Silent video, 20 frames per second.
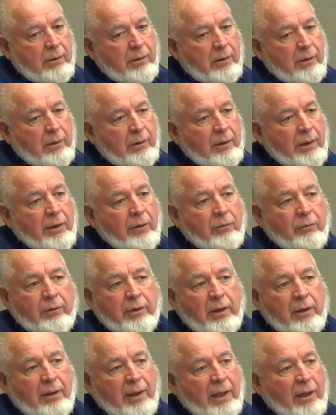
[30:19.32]
they
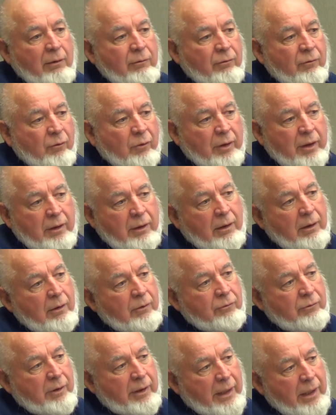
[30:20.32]
only allow
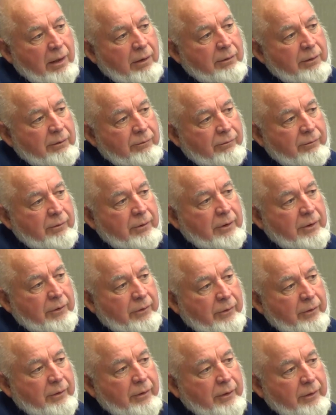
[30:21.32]
$40 an hour for
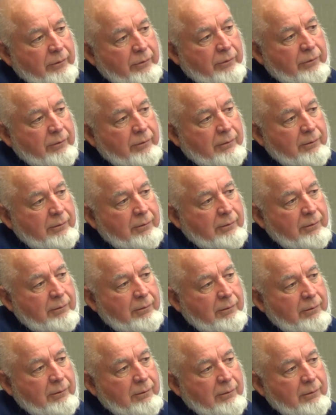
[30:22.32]
attorneys.
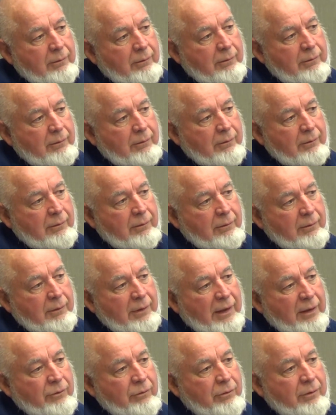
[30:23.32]

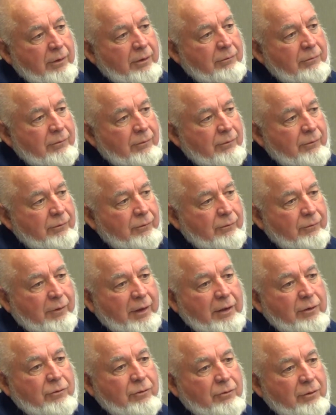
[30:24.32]
That's their
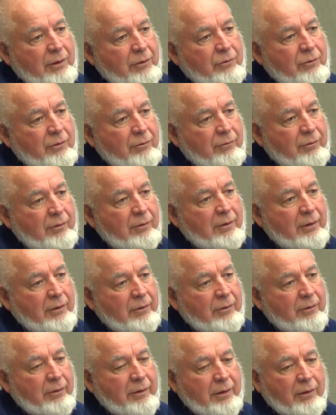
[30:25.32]
rate structure for an
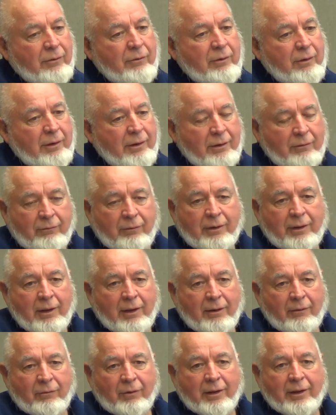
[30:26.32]
attorney.
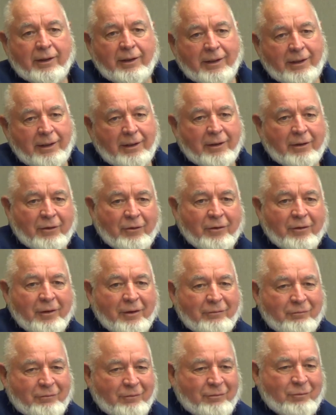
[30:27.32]
Where can you get an attorney
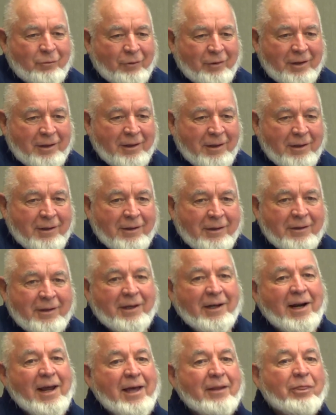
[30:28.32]
for 40? You
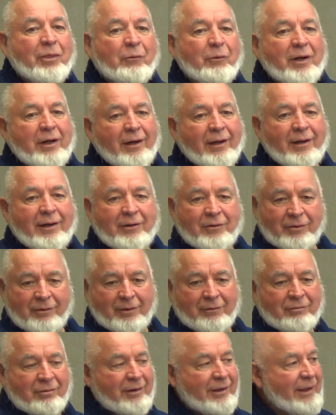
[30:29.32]
got to add 300 to
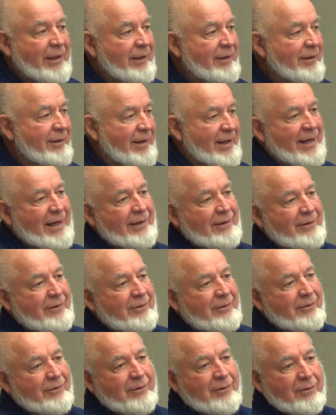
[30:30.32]
the front end of that, in
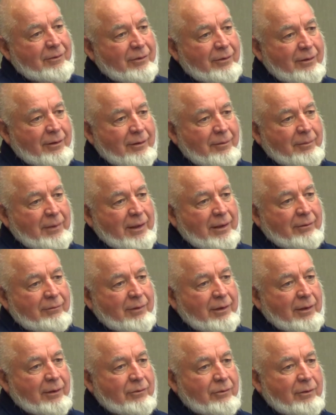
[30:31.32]
order to make it
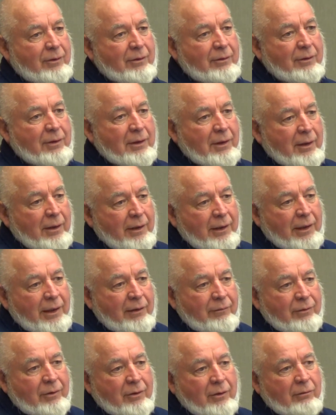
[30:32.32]
work. So
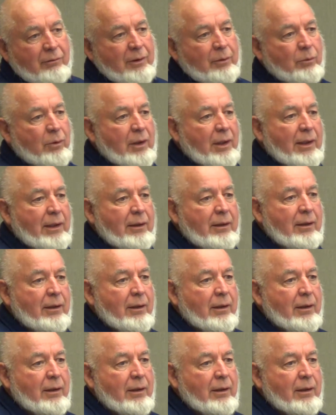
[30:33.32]
even though we won,